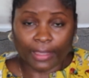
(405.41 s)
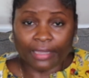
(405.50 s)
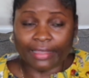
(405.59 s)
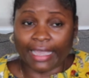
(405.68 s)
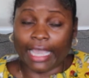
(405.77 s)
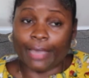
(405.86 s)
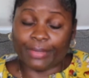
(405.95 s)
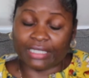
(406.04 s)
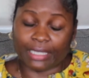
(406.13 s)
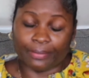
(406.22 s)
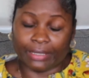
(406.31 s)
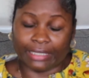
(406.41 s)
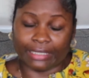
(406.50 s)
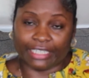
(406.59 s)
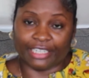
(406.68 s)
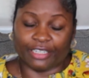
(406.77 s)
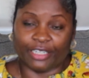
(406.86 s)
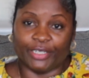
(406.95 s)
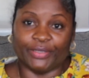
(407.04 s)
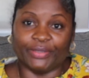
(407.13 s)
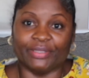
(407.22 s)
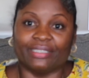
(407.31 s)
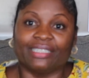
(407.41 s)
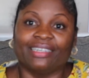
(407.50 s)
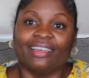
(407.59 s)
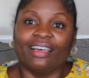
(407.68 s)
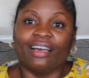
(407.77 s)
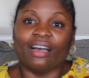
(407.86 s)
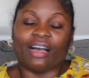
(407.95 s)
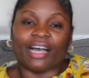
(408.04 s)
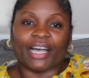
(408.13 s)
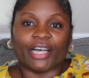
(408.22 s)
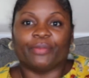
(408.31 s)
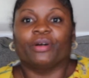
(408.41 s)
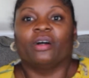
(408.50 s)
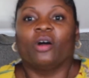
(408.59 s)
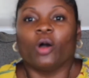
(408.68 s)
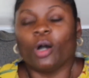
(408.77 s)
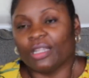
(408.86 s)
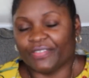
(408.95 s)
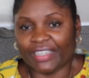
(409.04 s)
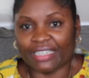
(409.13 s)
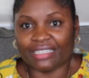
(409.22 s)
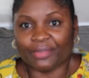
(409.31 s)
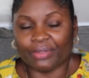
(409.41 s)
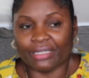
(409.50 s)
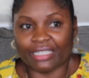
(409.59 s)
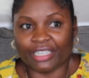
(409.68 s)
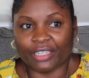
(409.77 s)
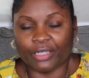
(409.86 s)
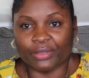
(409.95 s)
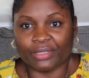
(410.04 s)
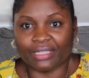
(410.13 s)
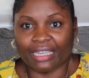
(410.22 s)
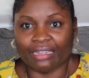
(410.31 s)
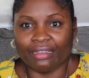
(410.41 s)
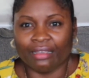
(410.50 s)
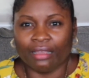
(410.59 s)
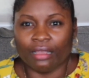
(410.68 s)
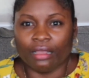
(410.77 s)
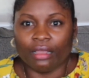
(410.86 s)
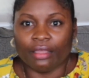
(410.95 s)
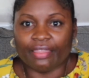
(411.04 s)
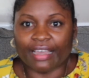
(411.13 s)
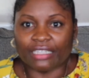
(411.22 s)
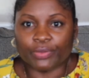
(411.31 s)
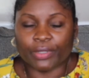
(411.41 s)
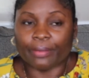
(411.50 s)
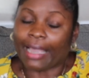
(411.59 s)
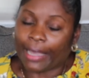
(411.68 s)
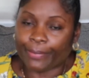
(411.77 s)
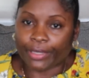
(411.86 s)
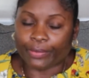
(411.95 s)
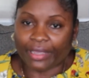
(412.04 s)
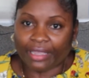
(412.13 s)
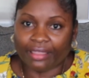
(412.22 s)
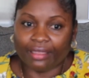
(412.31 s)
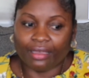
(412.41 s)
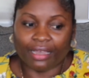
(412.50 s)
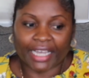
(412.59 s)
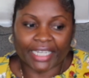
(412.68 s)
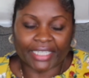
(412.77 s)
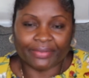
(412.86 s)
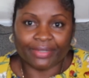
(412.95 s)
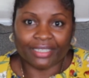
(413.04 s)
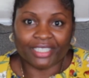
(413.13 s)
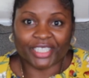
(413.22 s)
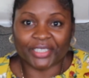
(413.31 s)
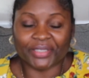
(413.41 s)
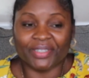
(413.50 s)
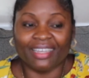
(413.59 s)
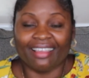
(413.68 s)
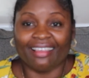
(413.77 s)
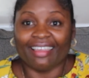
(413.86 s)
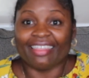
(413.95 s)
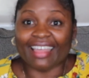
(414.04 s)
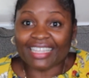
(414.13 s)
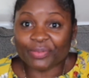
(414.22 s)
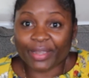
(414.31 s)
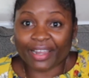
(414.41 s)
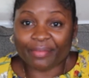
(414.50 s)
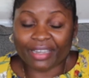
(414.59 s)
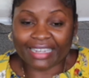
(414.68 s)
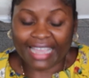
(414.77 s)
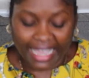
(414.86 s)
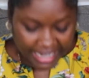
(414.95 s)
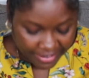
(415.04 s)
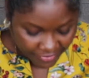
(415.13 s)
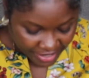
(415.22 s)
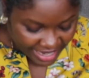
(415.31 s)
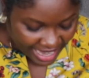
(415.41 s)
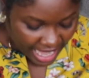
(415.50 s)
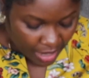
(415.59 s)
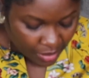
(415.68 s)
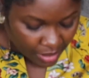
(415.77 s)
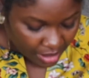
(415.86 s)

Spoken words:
The hem is completely enclosed. All of it is completely enclosed, and that's what I'm happy with. So that's where I'm gonna end it for now.